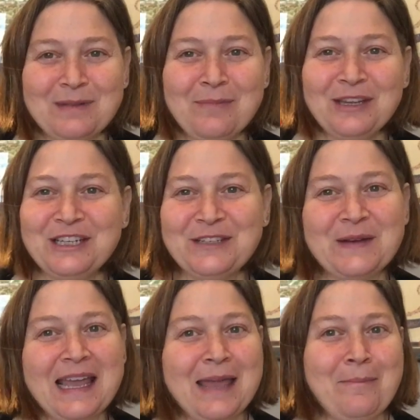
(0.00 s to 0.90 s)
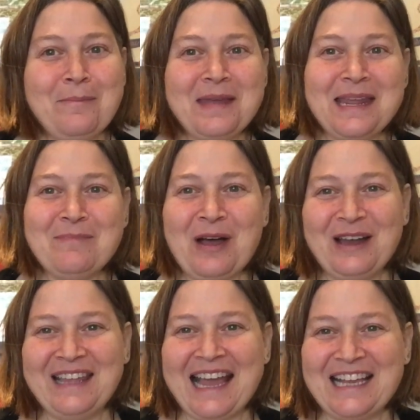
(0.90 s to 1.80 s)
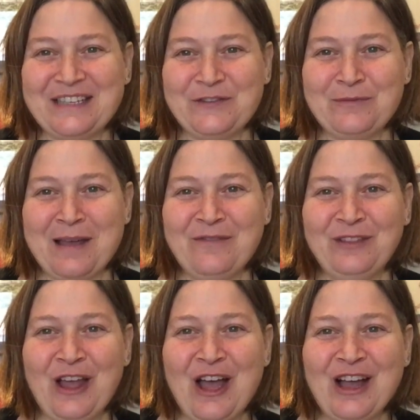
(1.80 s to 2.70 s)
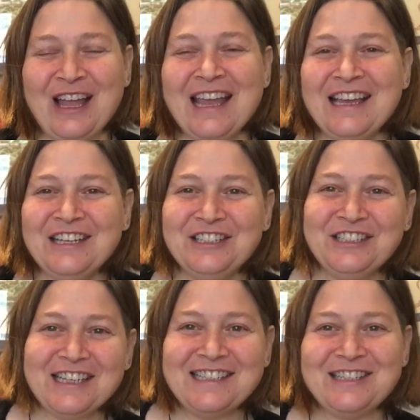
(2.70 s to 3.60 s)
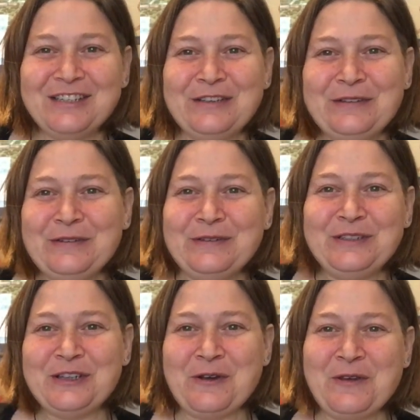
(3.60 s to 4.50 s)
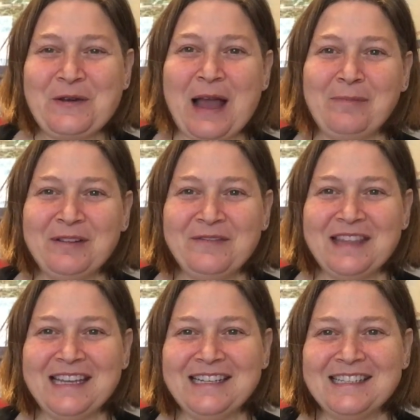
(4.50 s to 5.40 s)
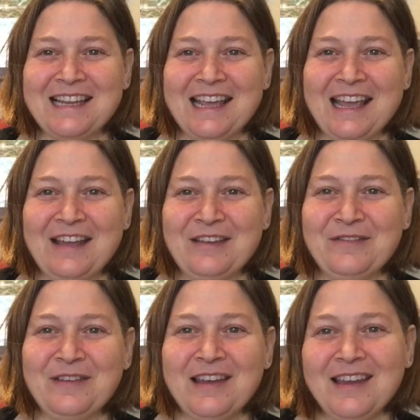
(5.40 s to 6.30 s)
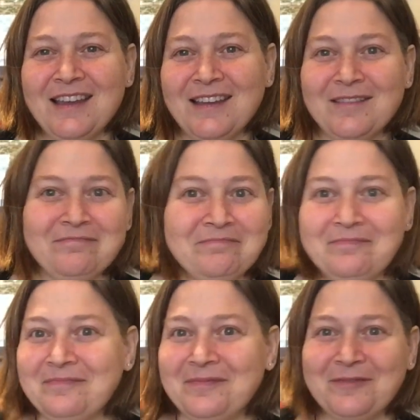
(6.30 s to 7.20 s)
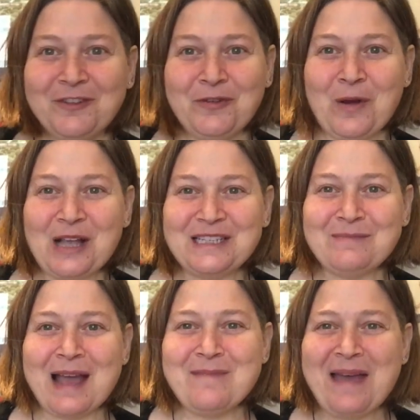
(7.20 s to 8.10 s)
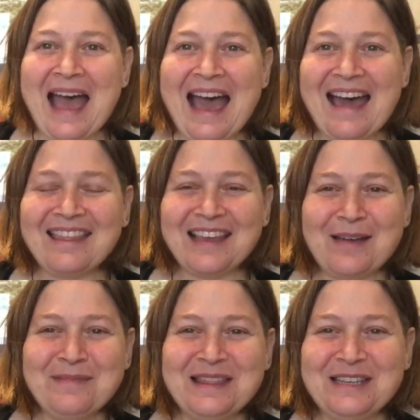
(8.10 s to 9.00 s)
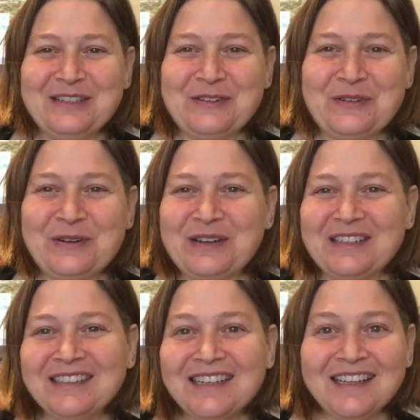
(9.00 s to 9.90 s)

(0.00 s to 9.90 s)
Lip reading: but I'm going to do a mini podcast for my vlog just to show you a couple of things that have crossed my path, come in the door,